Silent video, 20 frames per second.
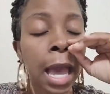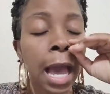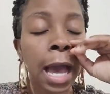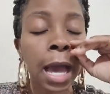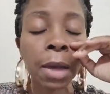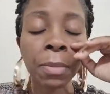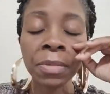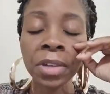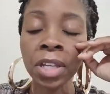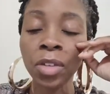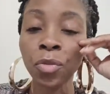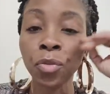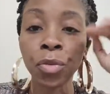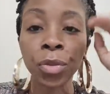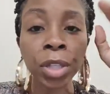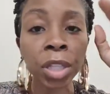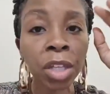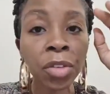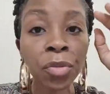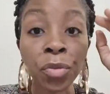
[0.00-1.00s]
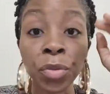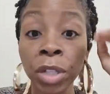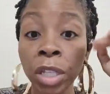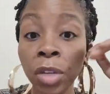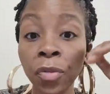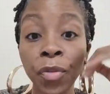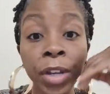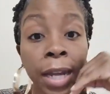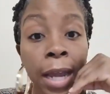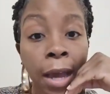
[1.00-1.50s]
I mean, really, really
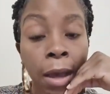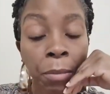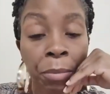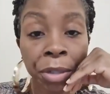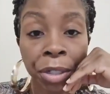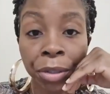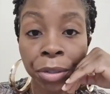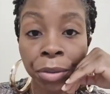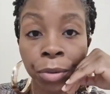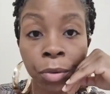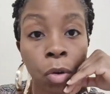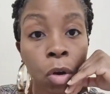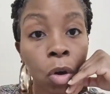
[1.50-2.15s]
phenomenal.